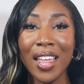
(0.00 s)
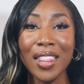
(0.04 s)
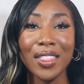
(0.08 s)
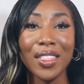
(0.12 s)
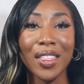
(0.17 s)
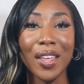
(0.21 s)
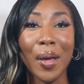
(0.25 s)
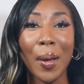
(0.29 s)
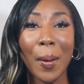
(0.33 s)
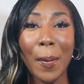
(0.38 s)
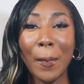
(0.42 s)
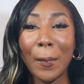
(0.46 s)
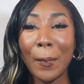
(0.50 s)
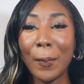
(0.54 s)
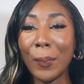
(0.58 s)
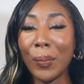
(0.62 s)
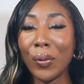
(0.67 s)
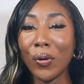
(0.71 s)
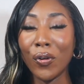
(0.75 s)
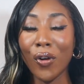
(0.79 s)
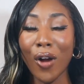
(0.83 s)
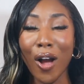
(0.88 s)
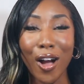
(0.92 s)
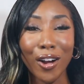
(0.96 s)
the
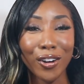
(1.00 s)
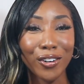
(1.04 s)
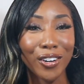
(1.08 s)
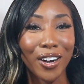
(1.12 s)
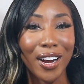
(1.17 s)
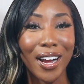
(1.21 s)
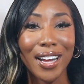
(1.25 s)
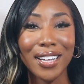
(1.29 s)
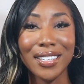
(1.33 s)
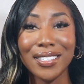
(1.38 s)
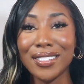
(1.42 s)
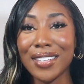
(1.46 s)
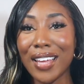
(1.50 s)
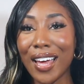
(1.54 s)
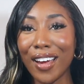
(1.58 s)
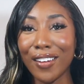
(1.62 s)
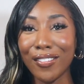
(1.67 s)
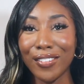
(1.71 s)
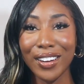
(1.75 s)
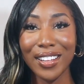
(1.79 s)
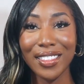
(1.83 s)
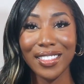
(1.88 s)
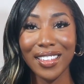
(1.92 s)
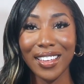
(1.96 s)
progress,
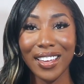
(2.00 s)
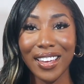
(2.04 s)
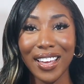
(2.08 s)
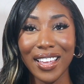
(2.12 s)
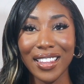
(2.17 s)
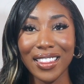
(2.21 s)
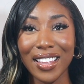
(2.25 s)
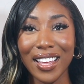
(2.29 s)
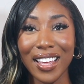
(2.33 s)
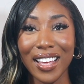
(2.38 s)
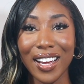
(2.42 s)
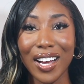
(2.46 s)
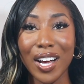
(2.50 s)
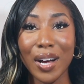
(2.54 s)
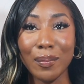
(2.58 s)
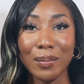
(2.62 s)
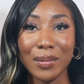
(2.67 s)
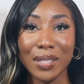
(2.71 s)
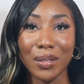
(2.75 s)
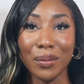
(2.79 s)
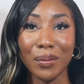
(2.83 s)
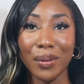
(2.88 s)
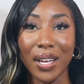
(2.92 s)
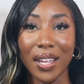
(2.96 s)
everything that
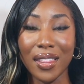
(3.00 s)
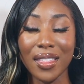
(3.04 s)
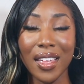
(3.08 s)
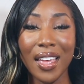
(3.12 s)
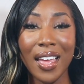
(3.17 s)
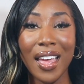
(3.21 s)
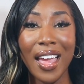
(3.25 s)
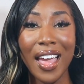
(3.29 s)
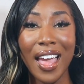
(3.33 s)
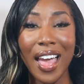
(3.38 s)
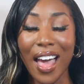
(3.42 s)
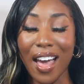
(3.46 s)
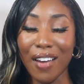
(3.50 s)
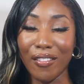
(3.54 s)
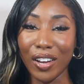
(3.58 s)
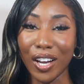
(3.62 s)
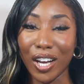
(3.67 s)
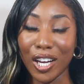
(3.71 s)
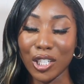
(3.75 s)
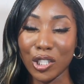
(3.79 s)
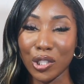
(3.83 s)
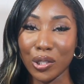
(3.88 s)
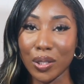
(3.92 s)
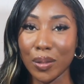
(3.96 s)
comes with having
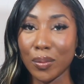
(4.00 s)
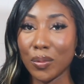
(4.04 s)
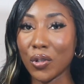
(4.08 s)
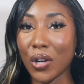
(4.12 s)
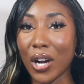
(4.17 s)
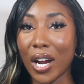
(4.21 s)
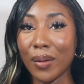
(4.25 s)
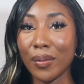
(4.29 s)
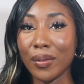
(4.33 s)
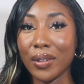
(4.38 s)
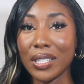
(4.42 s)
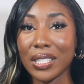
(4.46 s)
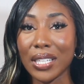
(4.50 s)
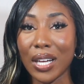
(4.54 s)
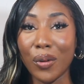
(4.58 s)
100 subscribers.